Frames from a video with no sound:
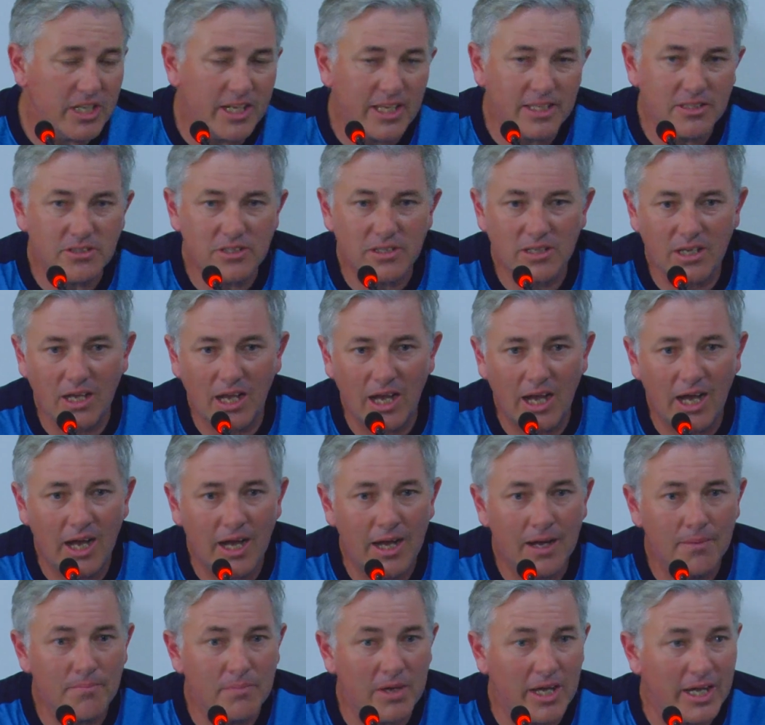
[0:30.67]
innings,
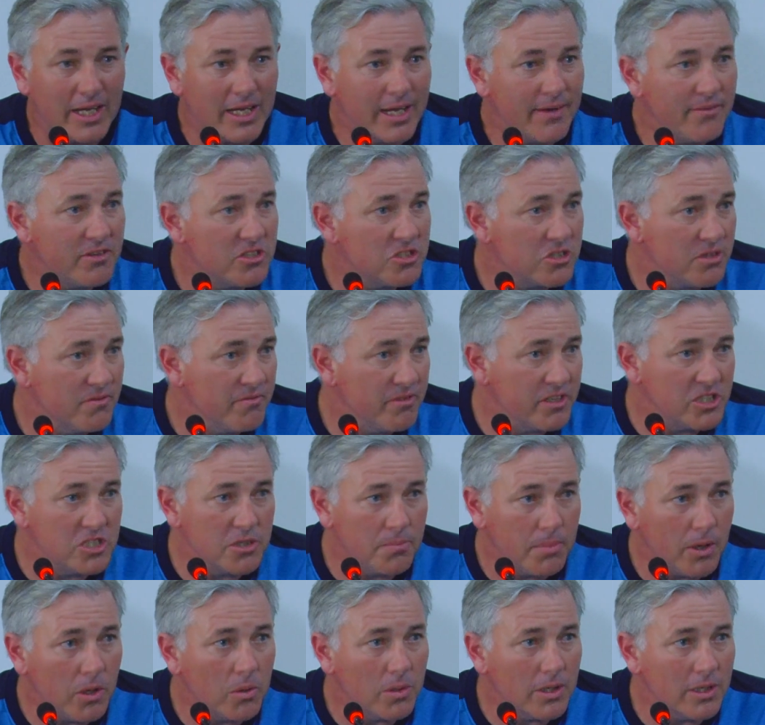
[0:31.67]
and give us something to
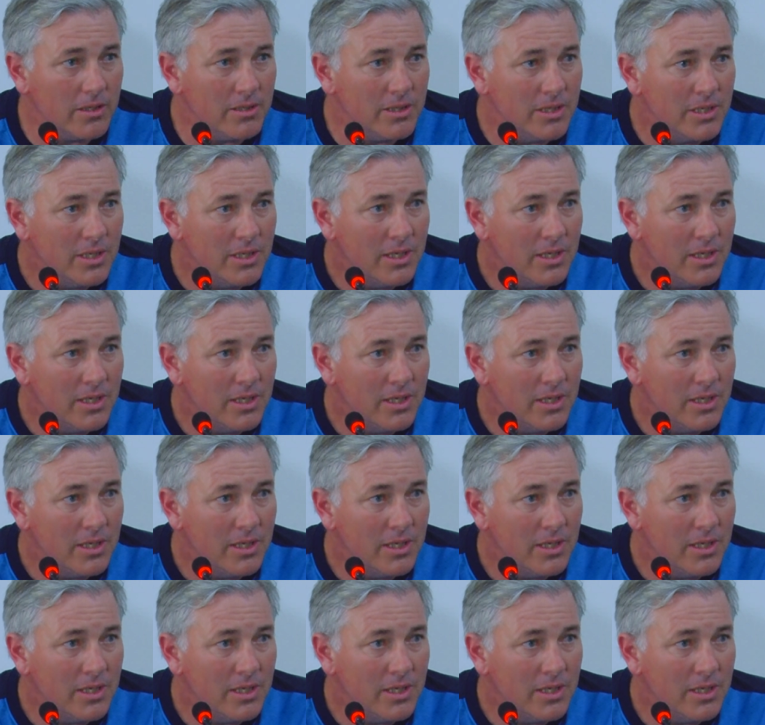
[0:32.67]
bowl at.